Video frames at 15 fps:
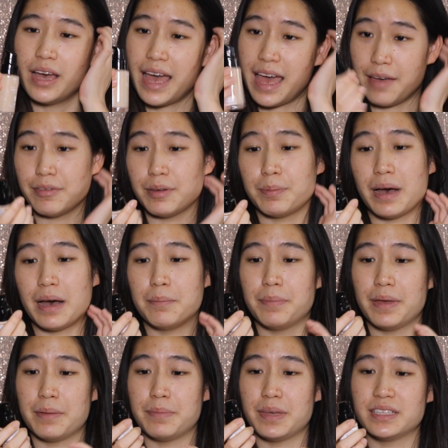have a pump,
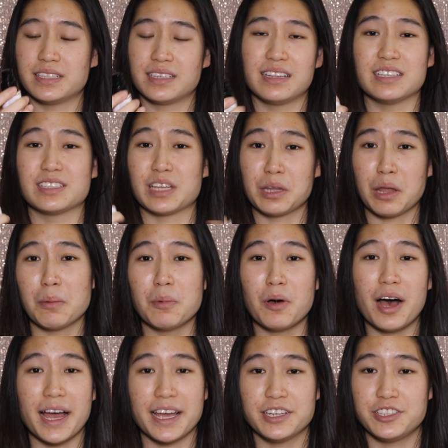and basically it's a lot
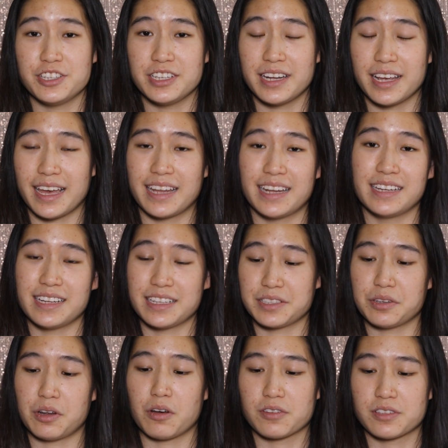more hygienic and it
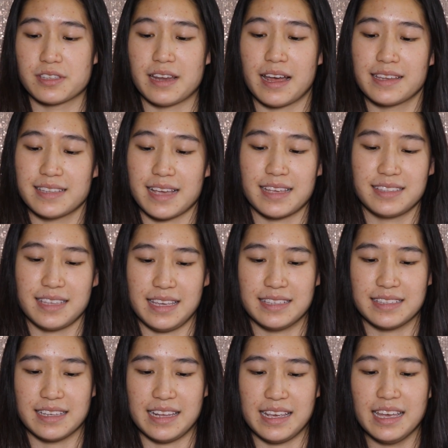doesn't oxidize as
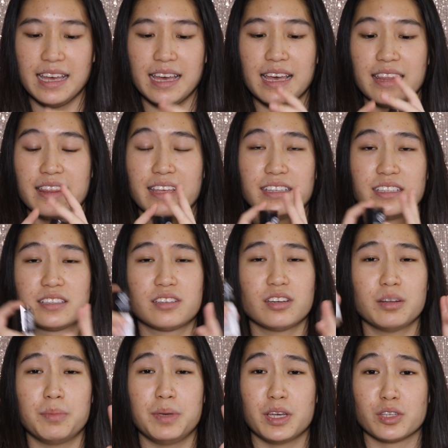easily. This is
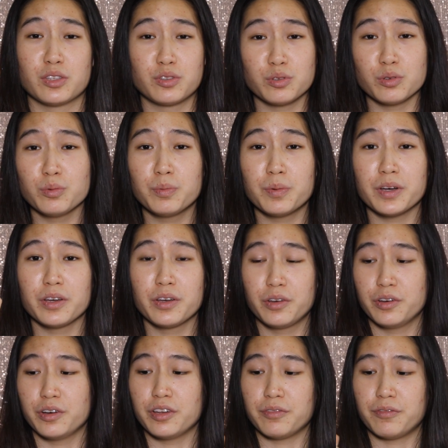going to be a super
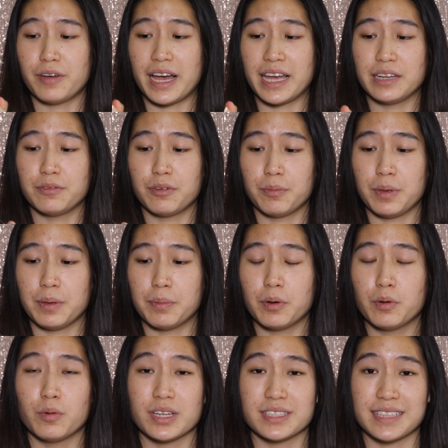good find for
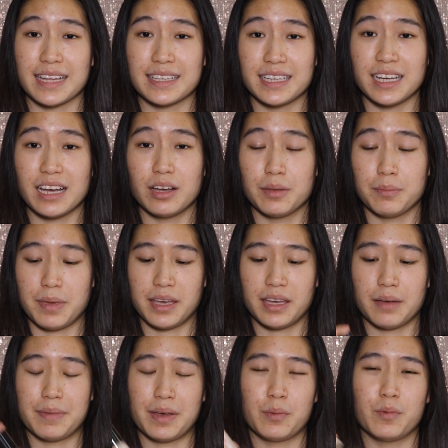people who are starting out in
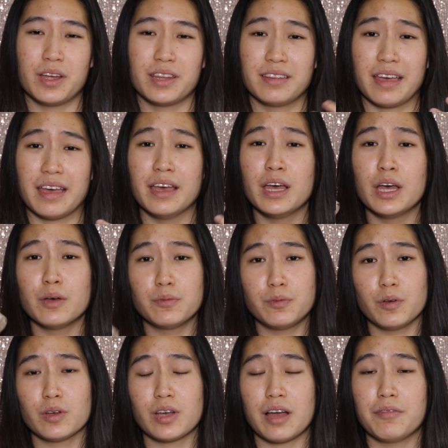makeup and want that
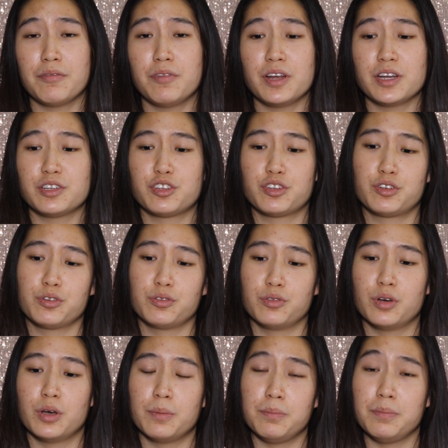full coverage
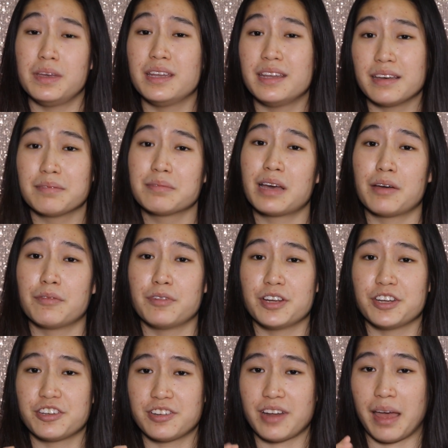to medium
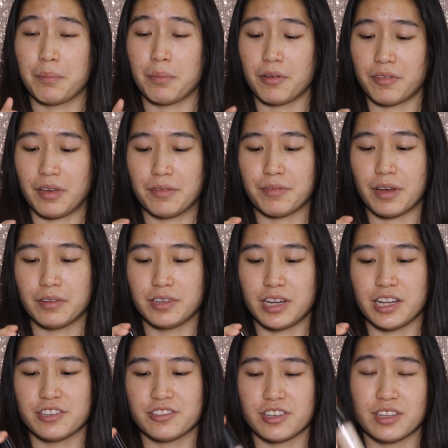coverage type of a
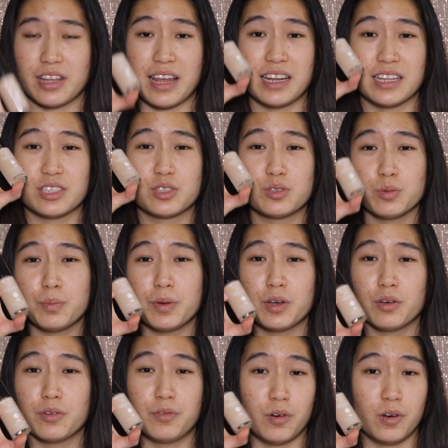foundation, and it's super
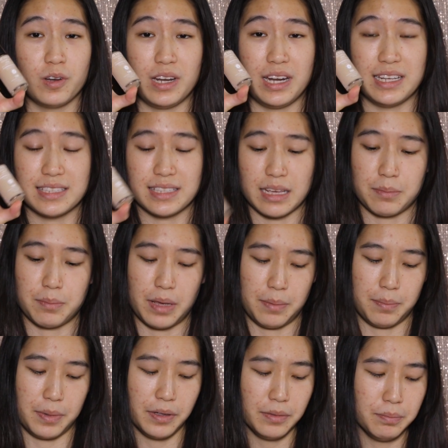good for oily skin
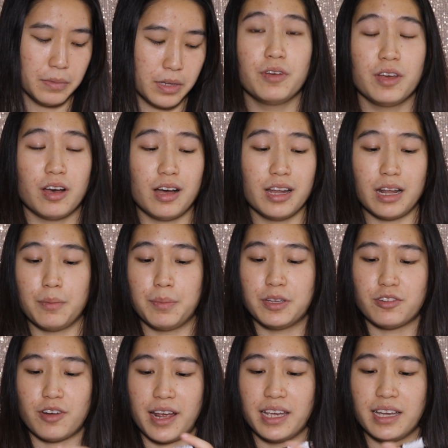people. Moving on, I'll be
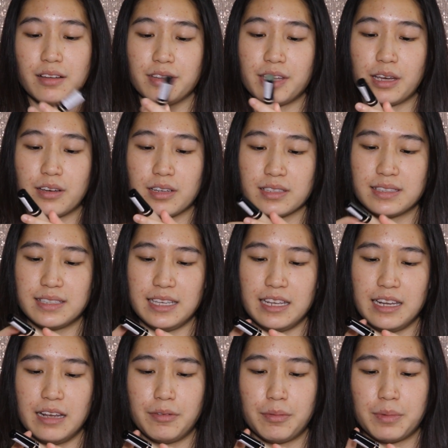trying out their
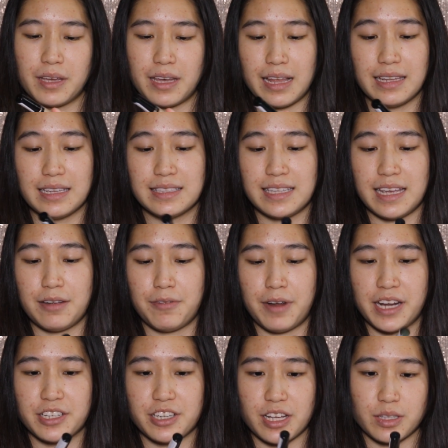concealer from the Colostay
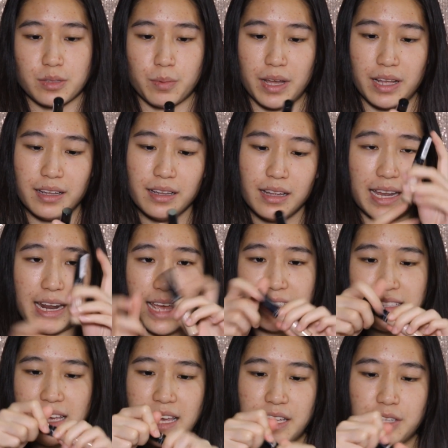range as well. It
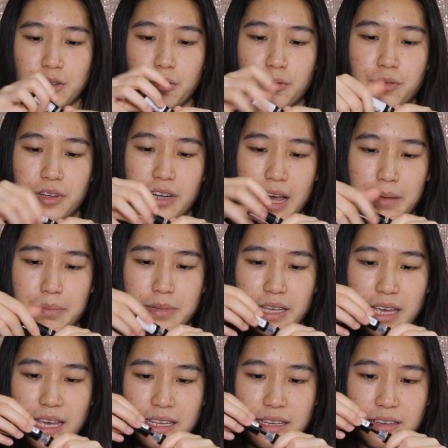has a doe foot
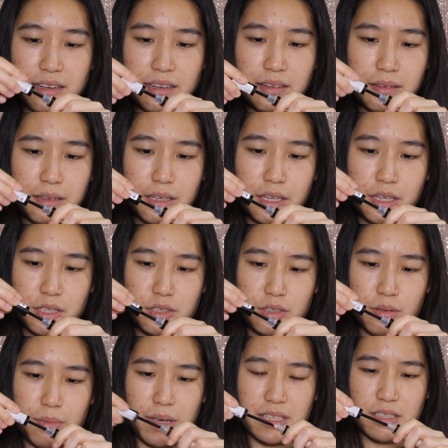applicator,
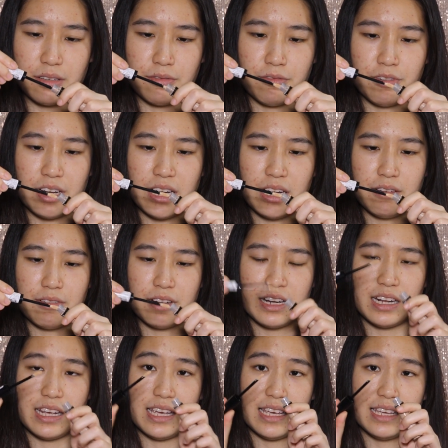so it makes it
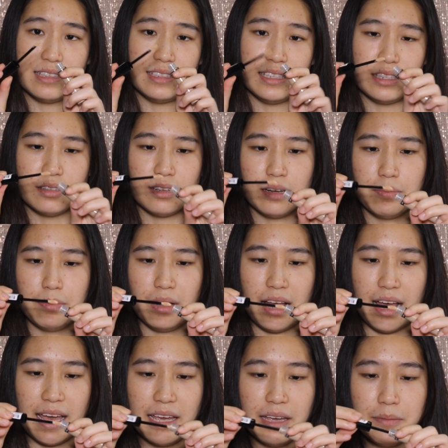really easy to
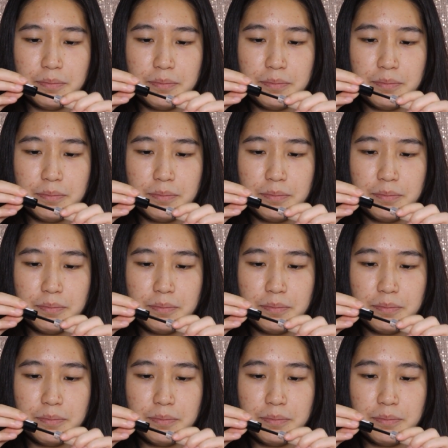apply.